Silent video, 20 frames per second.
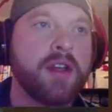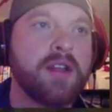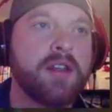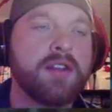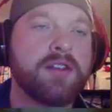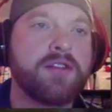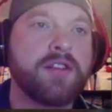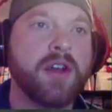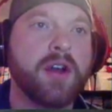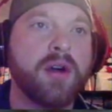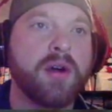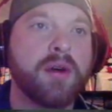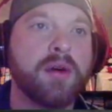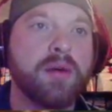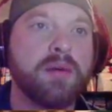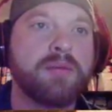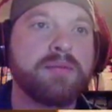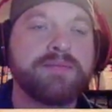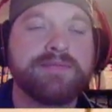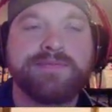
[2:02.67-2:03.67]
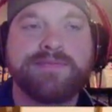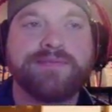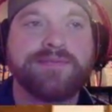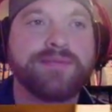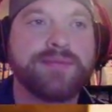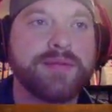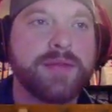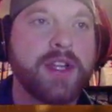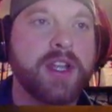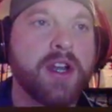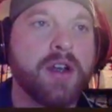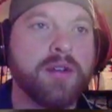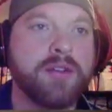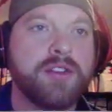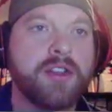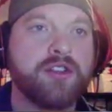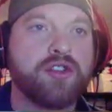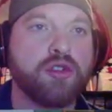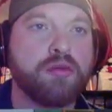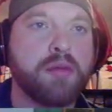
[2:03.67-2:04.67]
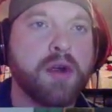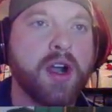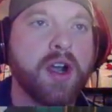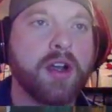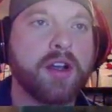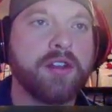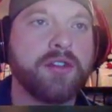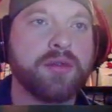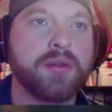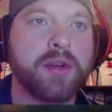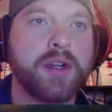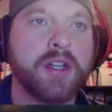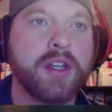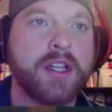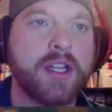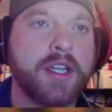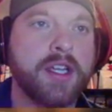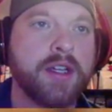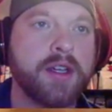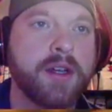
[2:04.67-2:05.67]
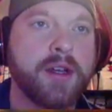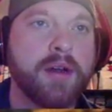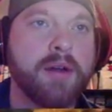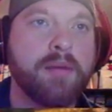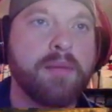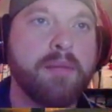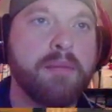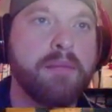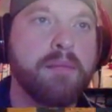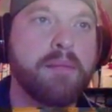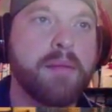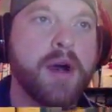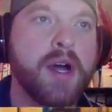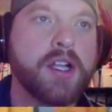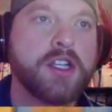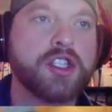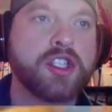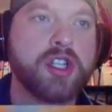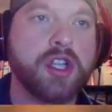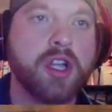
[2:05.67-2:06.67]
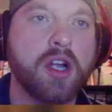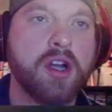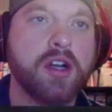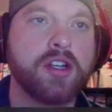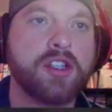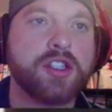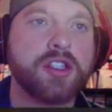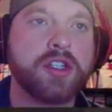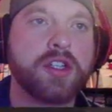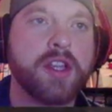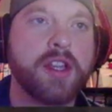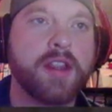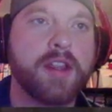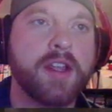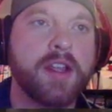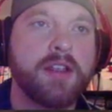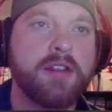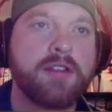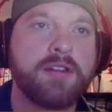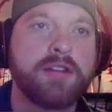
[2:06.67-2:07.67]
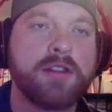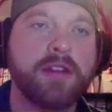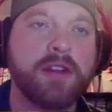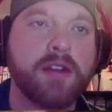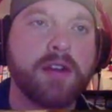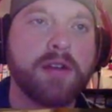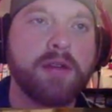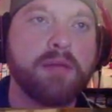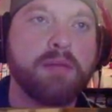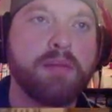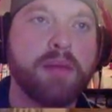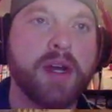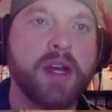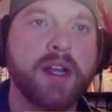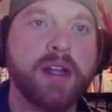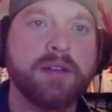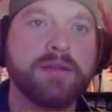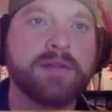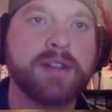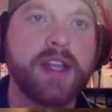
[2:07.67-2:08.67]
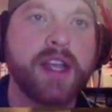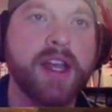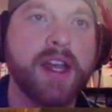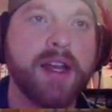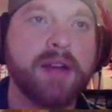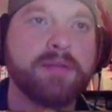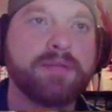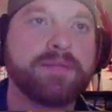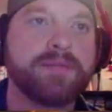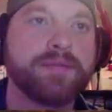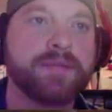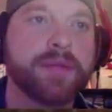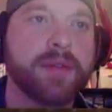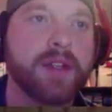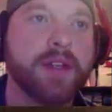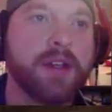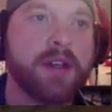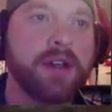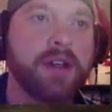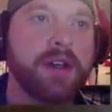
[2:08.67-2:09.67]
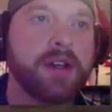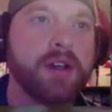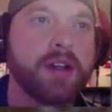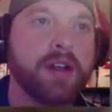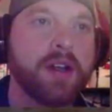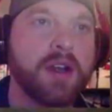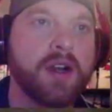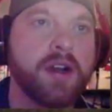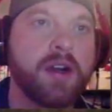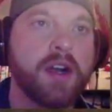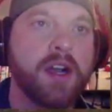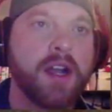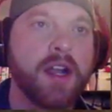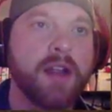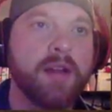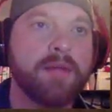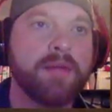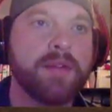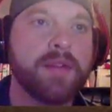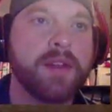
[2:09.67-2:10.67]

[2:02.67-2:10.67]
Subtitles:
So, you know, Central Park is really much larger than this, but yeah. Alright.